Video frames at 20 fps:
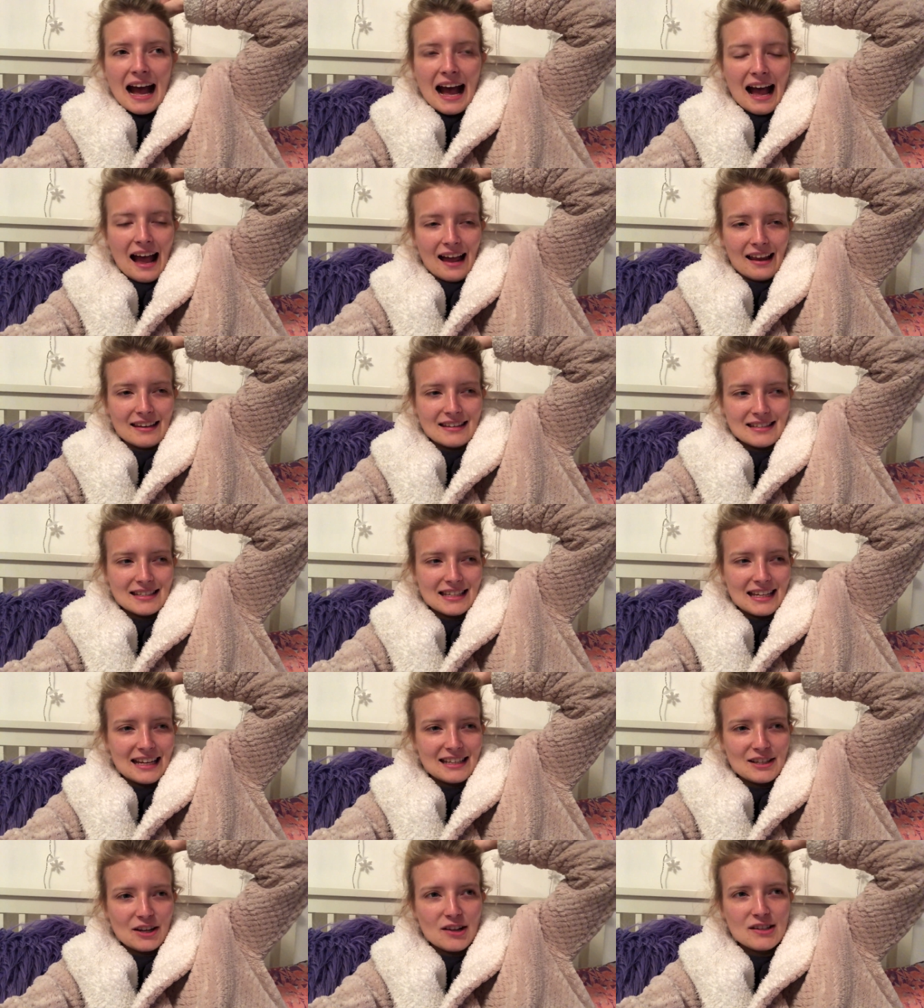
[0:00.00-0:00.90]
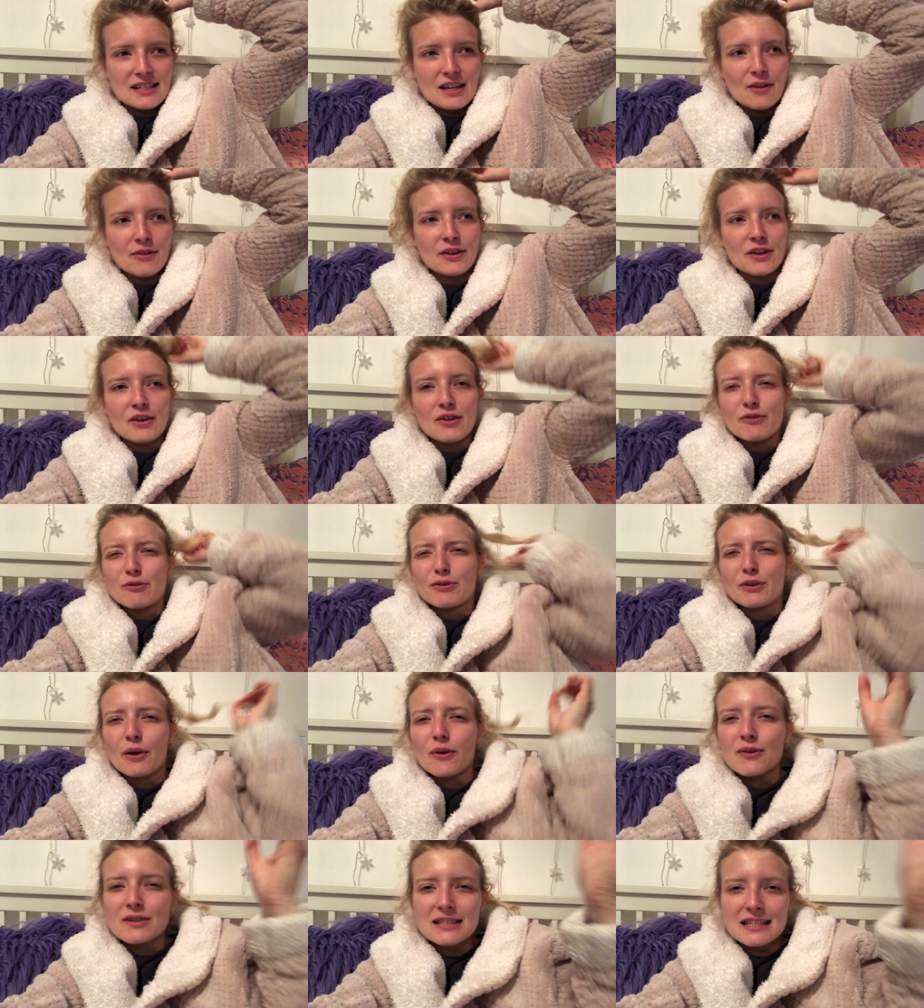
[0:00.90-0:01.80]
and it turns out that
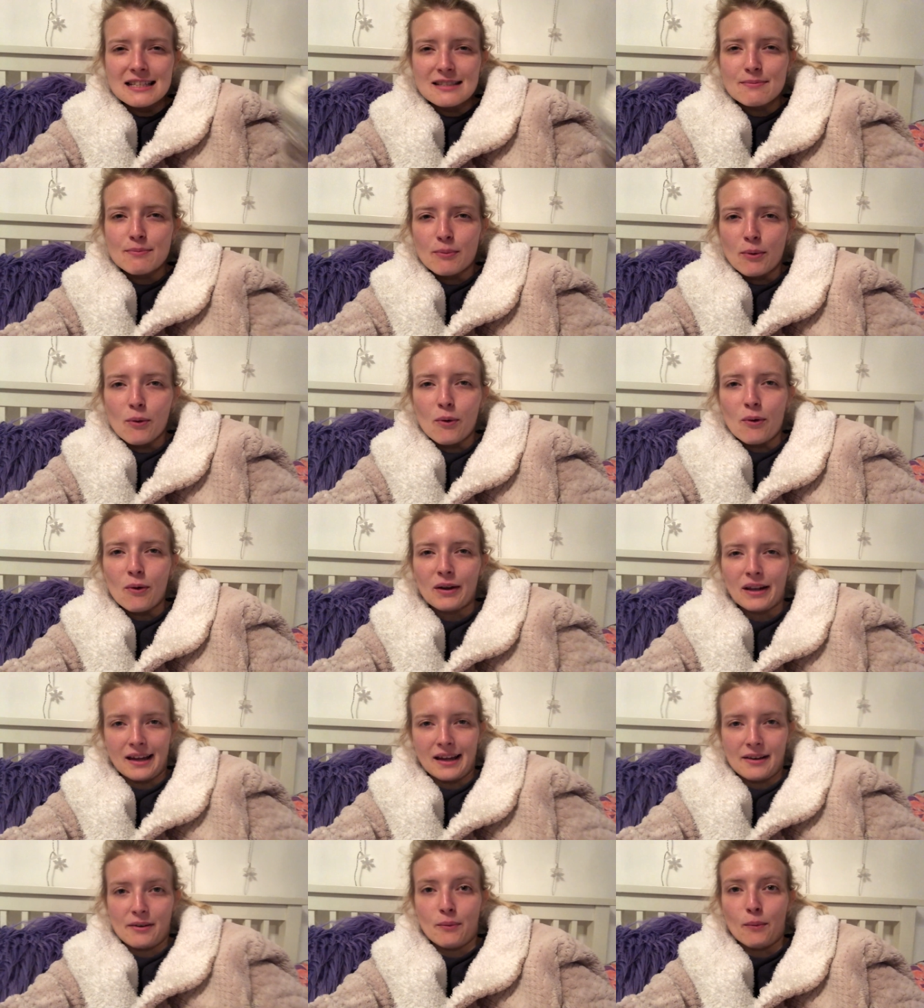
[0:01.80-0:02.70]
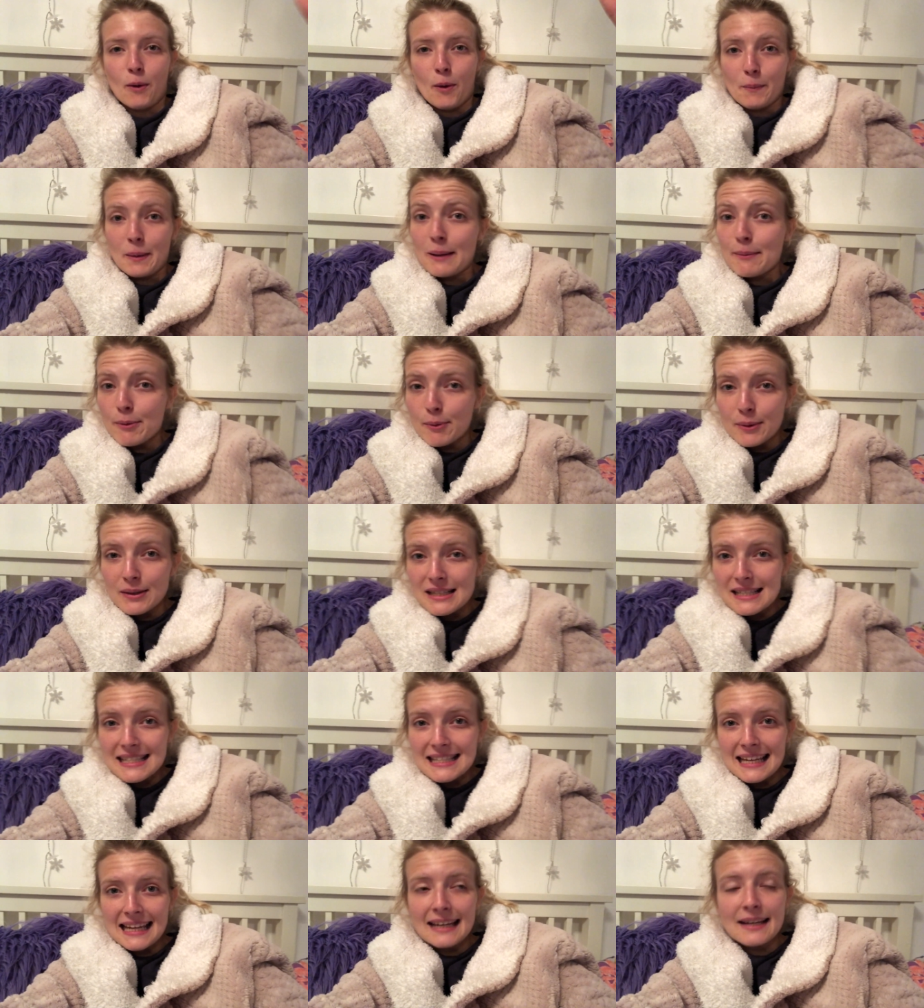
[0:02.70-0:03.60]
vlogs is more like what people want to
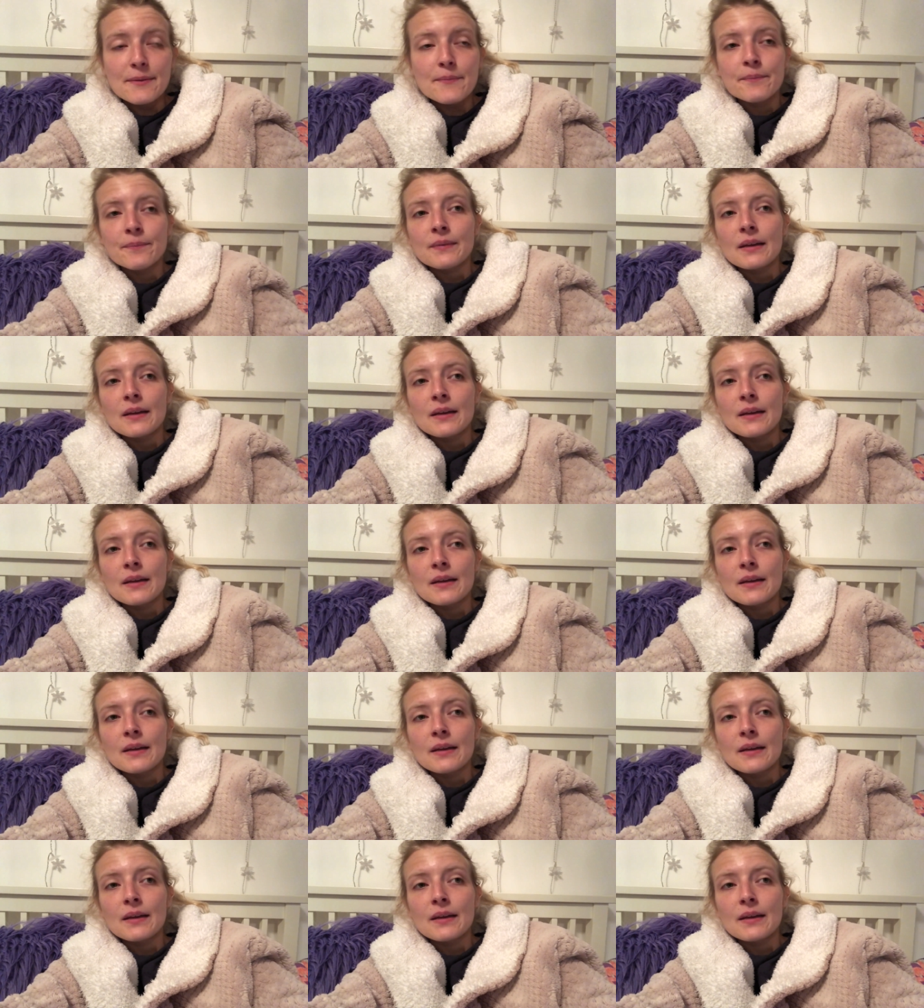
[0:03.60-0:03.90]
see